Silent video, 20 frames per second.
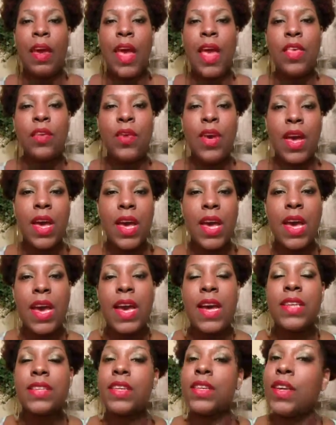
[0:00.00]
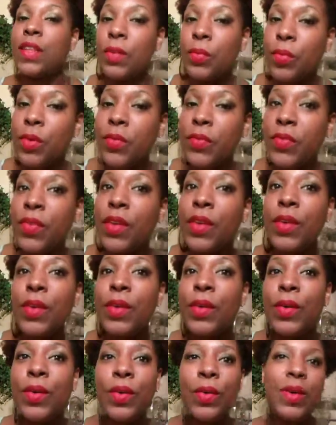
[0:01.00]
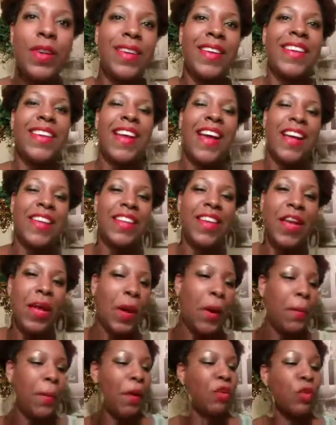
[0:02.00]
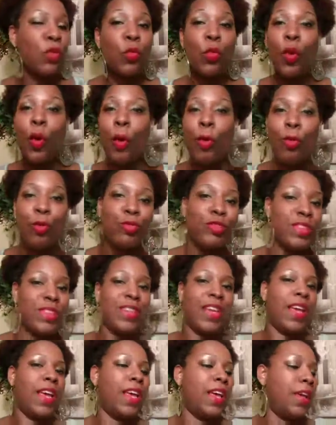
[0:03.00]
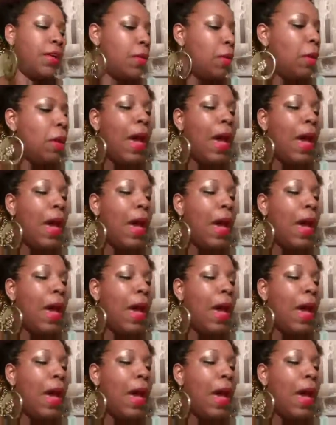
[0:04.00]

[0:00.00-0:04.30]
Hey you guys, another review on the roll today.